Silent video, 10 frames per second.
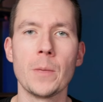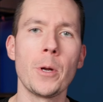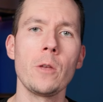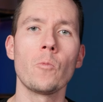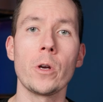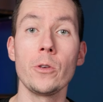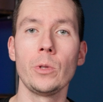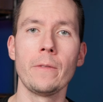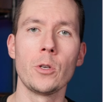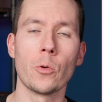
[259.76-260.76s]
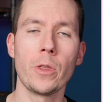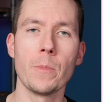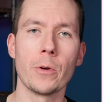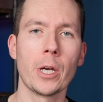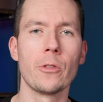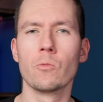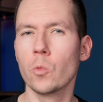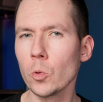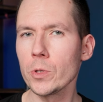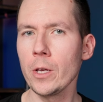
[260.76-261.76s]
Depending on where you live in North America, the
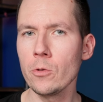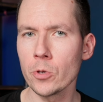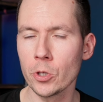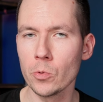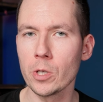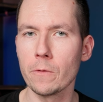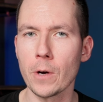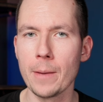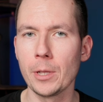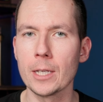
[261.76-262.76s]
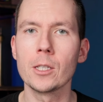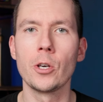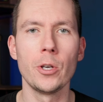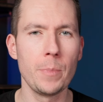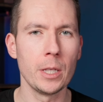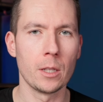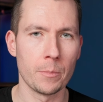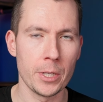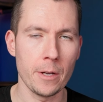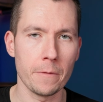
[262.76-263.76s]
rules that you're using for MLS could be a
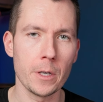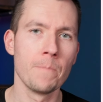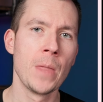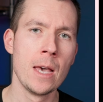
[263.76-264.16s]
little bit different.